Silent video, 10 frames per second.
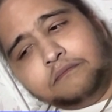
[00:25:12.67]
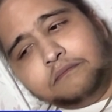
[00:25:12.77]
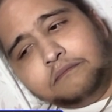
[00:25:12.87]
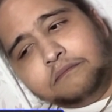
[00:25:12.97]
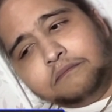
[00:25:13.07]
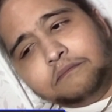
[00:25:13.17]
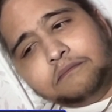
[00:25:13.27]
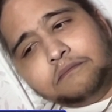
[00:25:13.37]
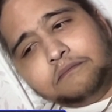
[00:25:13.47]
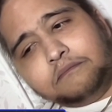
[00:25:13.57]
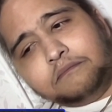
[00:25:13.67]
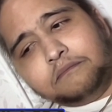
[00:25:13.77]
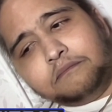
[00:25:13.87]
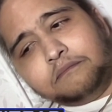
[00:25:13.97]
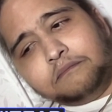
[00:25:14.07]

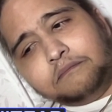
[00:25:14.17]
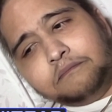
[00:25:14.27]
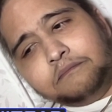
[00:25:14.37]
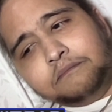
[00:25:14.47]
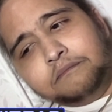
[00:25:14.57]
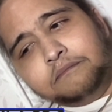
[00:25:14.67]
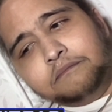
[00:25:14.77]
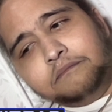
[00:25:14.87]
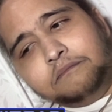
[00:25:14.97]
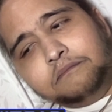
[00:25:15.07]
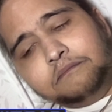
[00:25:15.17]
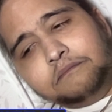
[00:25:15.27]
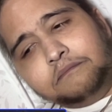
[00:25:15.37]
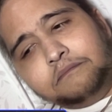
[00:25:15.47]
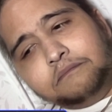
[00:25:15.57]

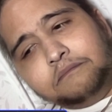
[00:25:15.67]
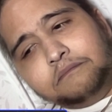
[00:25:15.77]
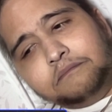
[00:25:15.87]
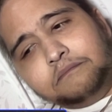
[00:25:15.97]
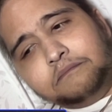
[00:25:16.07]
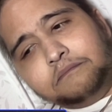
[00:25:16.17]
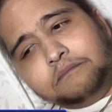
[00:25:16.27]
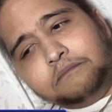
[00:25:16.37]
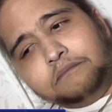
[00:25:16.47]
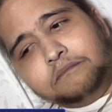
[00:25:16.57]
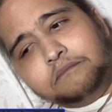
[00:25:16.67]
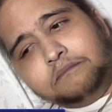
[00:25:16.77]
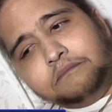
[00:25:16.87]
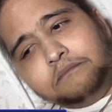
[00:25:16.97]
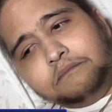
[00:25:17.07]
[no speech]